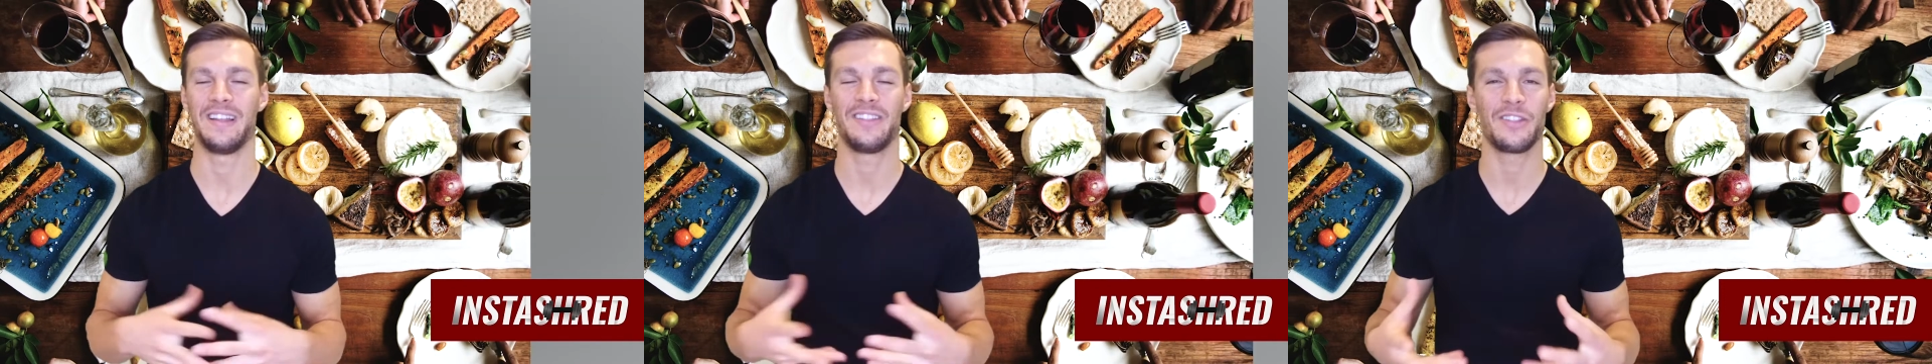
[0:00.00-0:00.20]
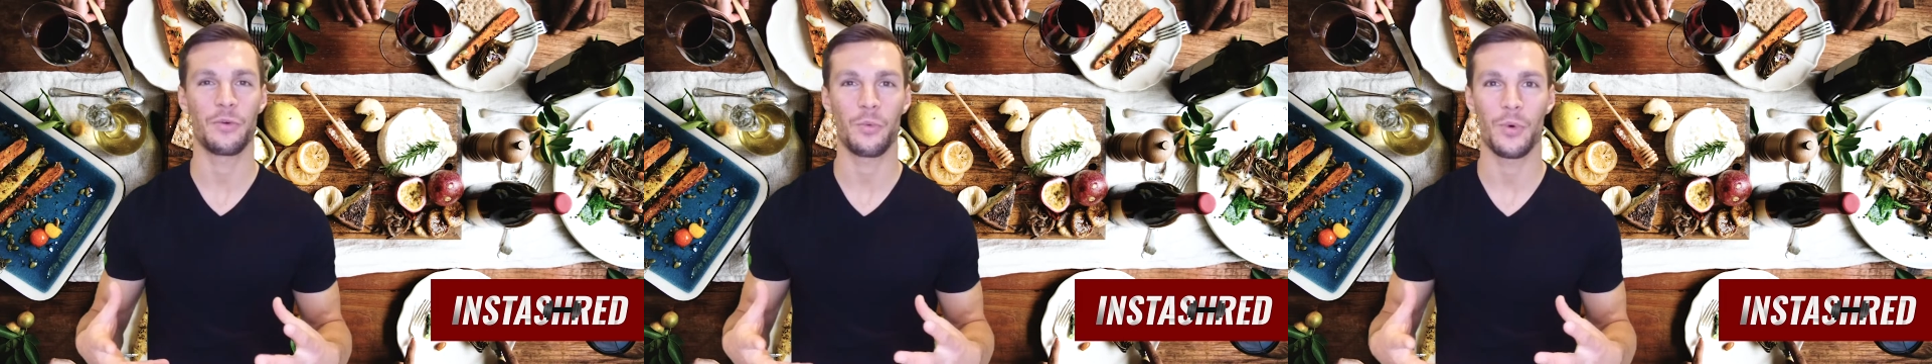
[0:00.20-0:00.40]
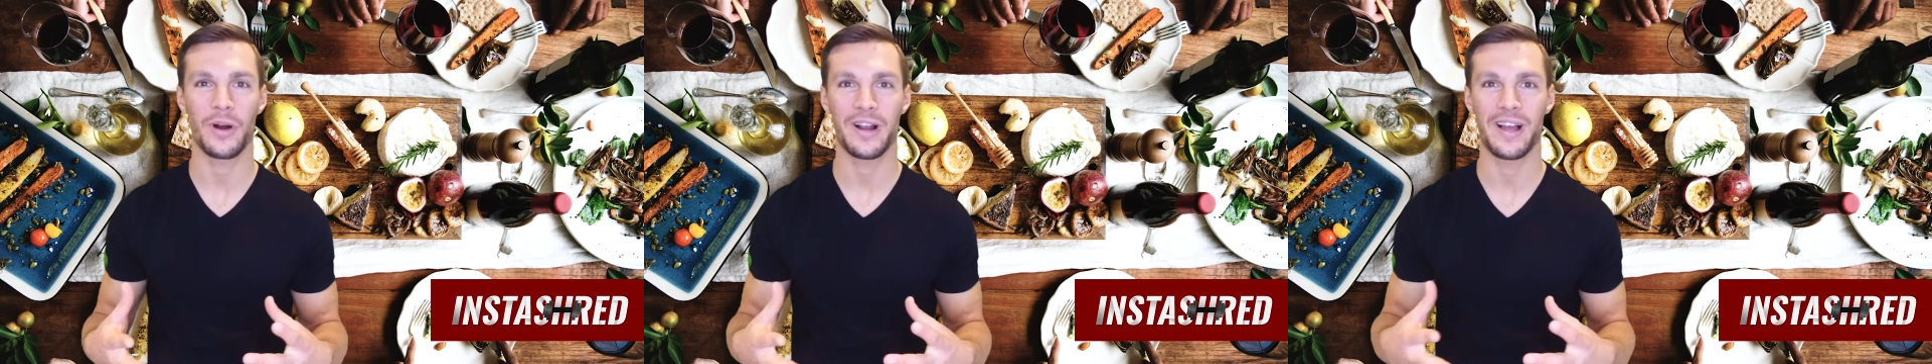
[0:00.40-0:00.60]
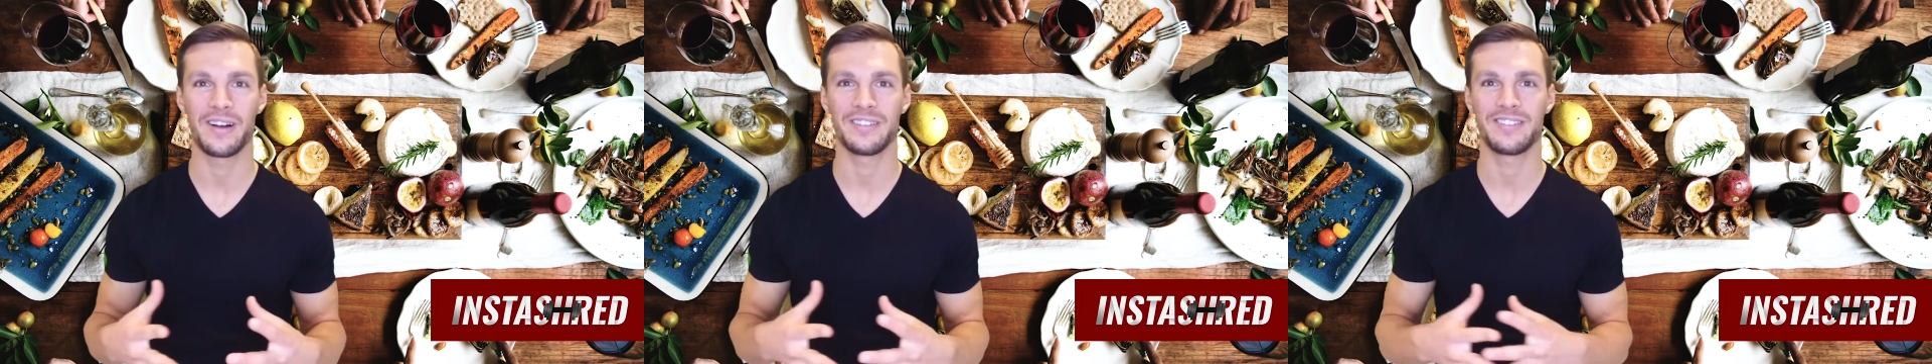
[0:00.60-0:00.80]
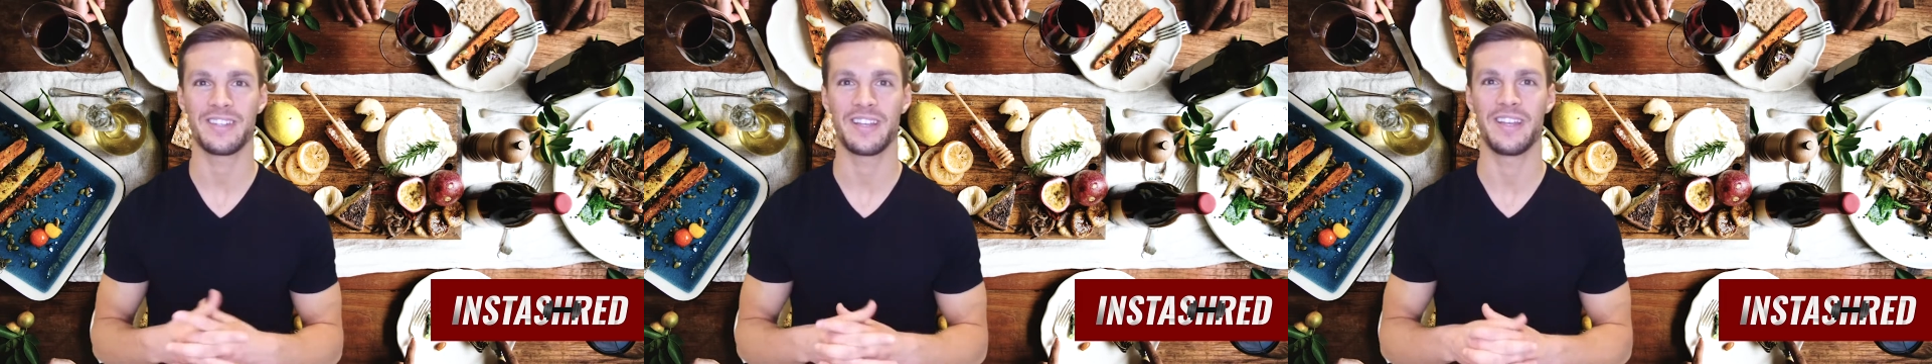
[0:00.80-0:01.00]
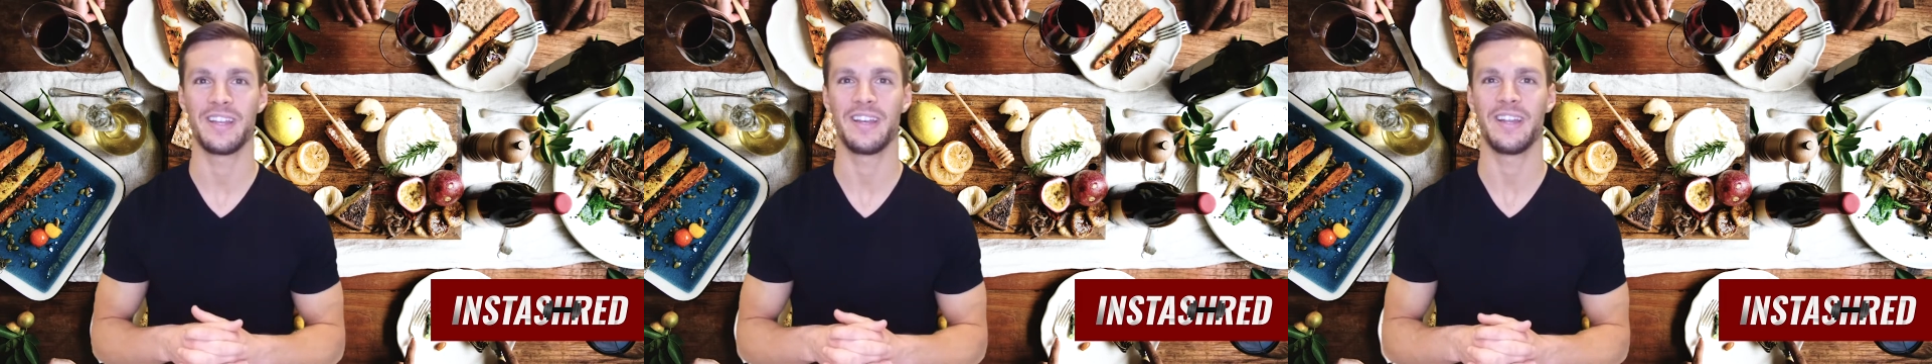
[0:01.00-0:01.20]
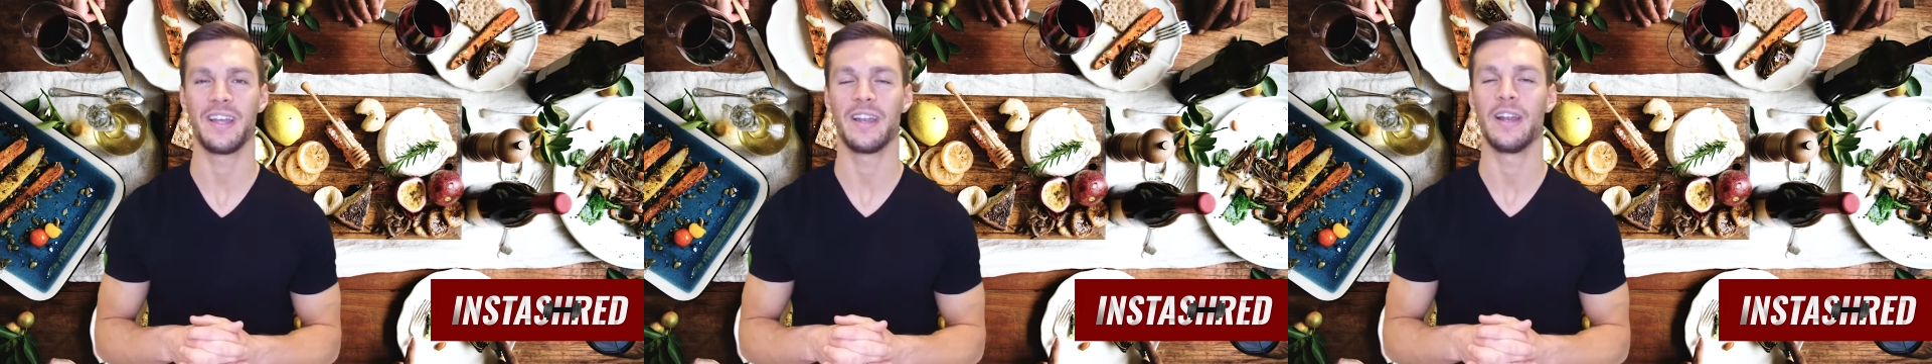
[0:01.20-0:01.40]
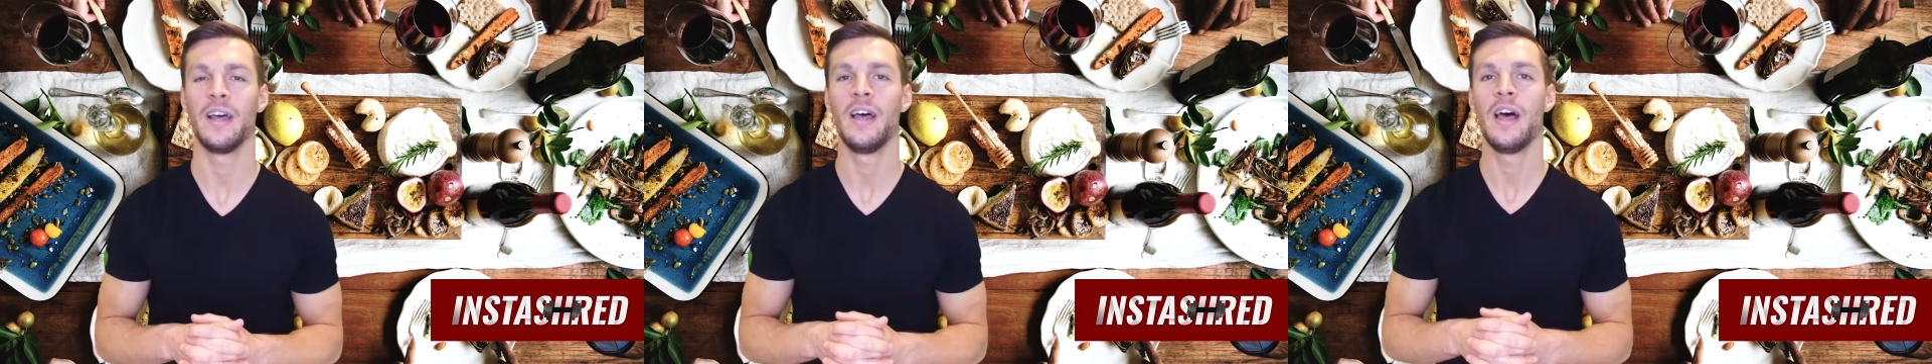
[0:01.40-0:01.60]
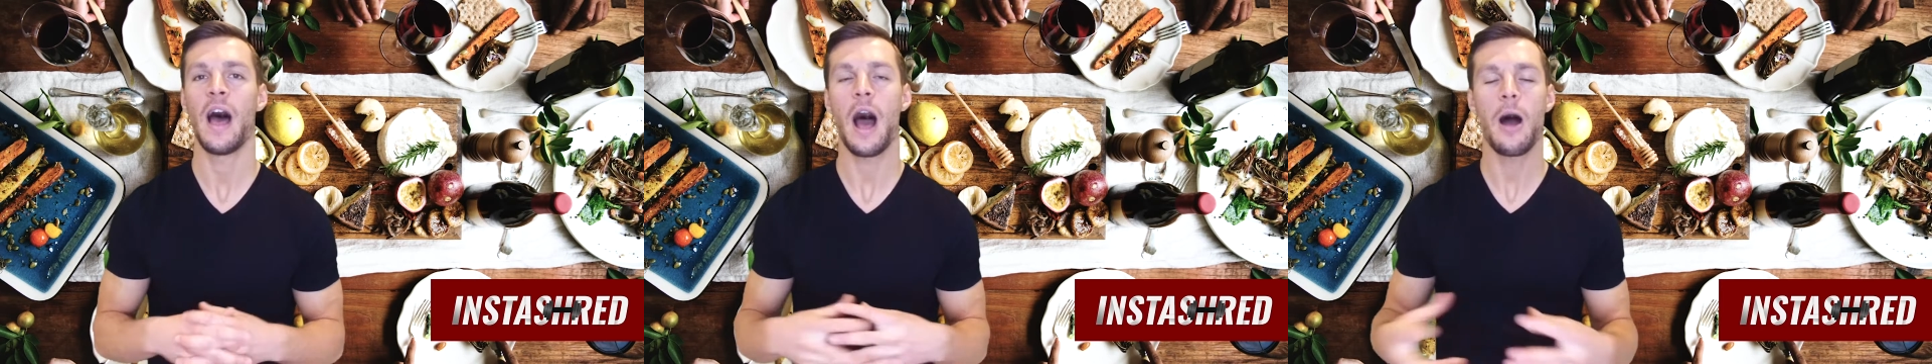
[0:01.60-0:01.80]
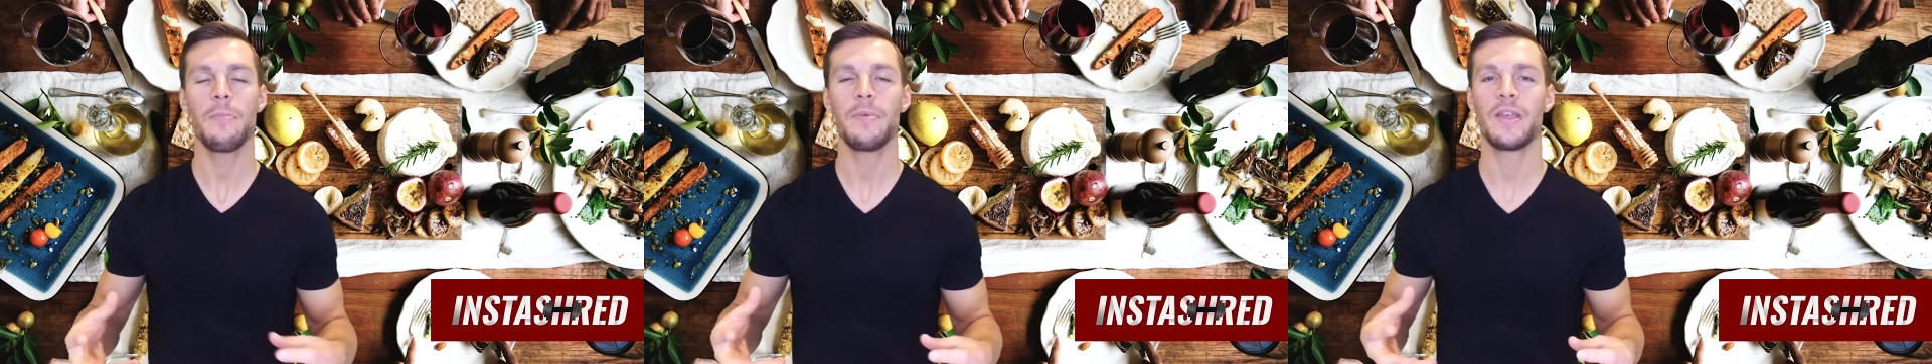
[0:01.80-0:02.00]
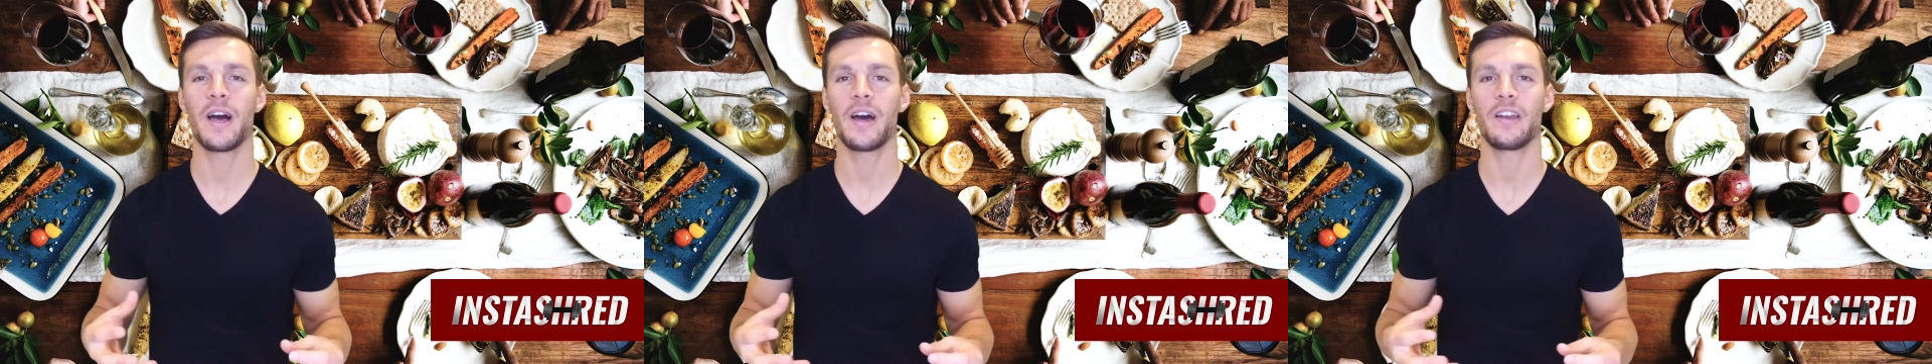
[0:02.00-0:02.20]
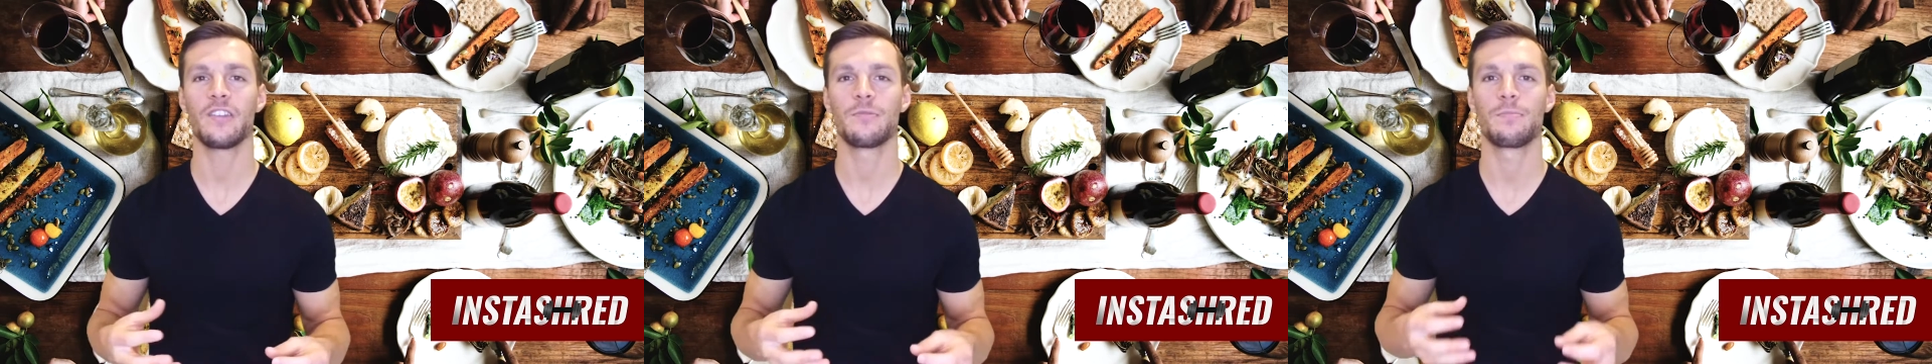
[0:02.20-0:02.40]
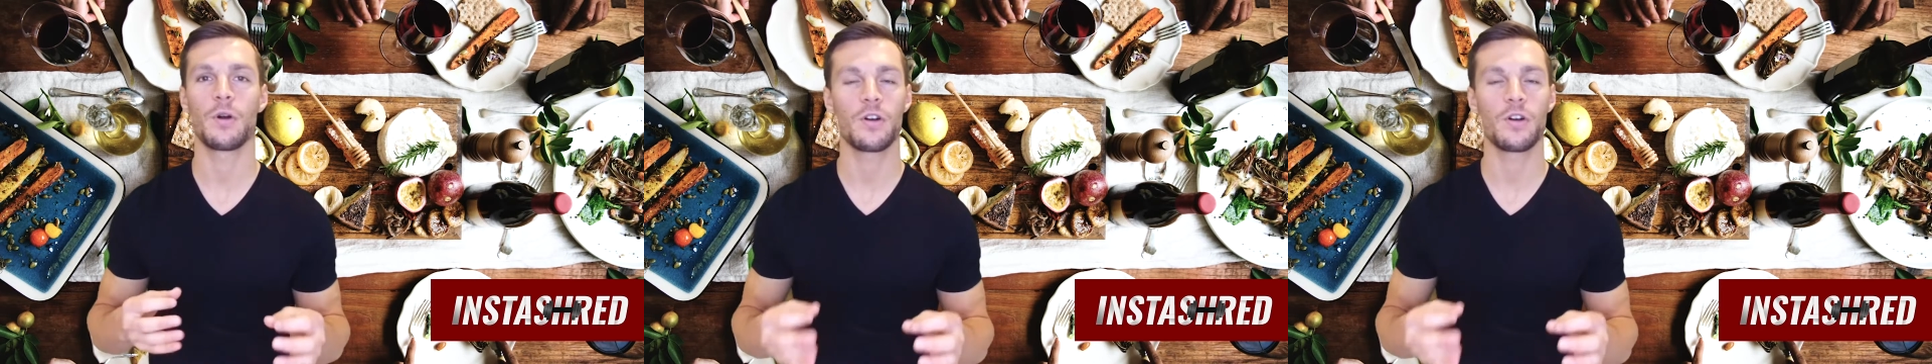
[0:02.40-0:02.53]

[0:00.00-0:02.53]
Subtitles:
getting their workouts in. And I'll be honest,